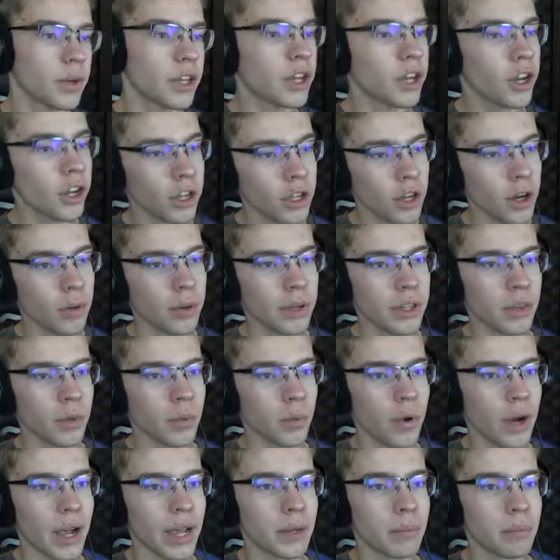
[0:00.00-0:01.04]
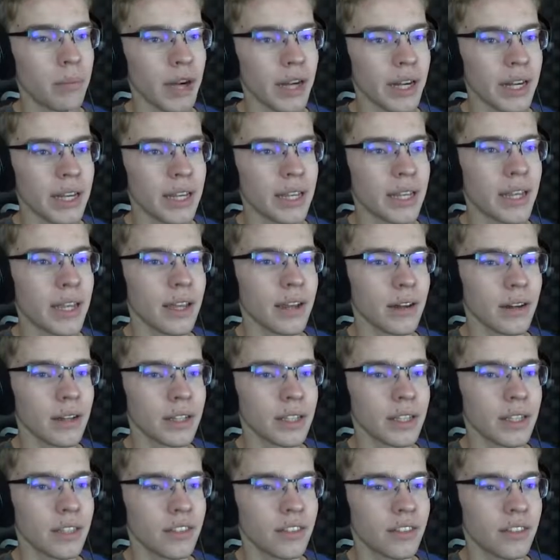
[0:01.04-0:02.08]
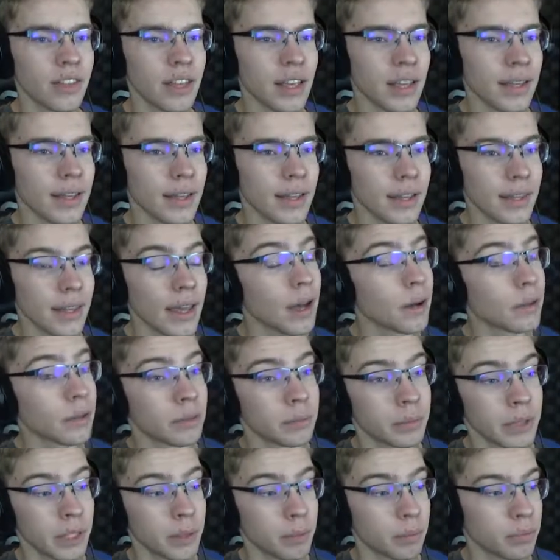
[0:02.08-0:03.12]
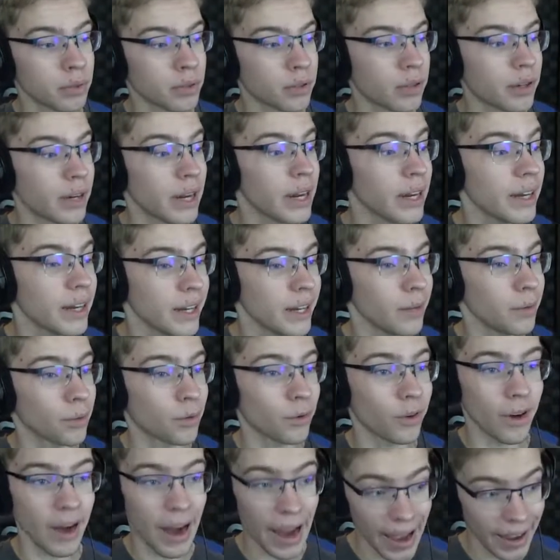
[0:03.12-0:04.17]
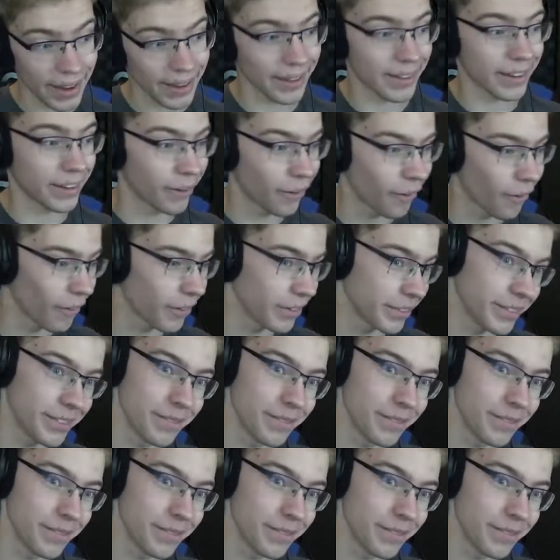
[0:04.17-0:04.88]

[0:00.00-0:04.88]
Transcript: We could go with a wide body kit on this thing. That would be pretty radical.